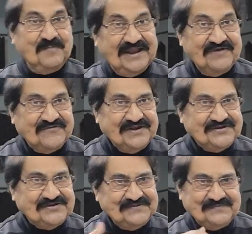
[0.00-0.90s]

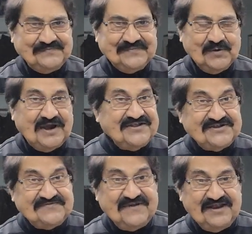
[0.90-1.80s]
Benefit. What
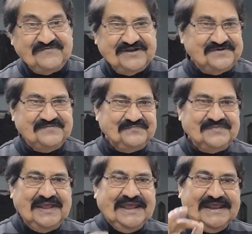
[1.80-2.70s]
is its benefit?
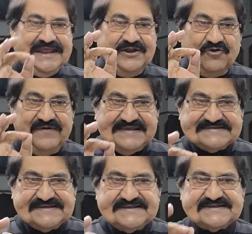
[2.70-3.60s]

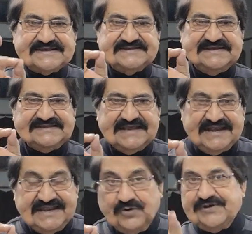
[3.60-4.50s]
Innovations such as
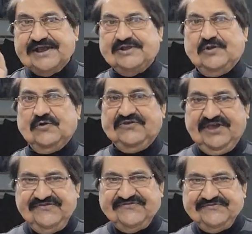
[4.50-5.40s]
new
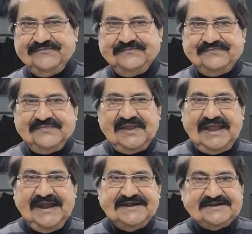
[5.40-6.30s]
technologies
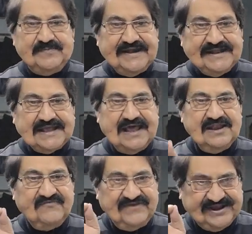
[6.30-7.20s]
and
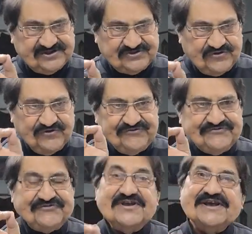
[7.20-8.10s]
medical
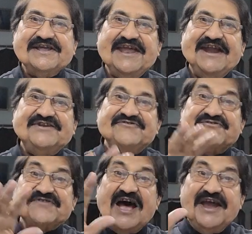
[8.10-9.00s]
breakthroughs create
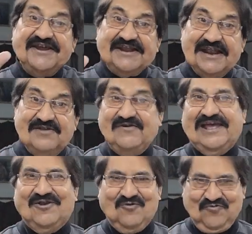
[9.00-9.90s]
societal
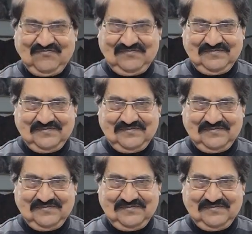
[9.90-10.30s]
value.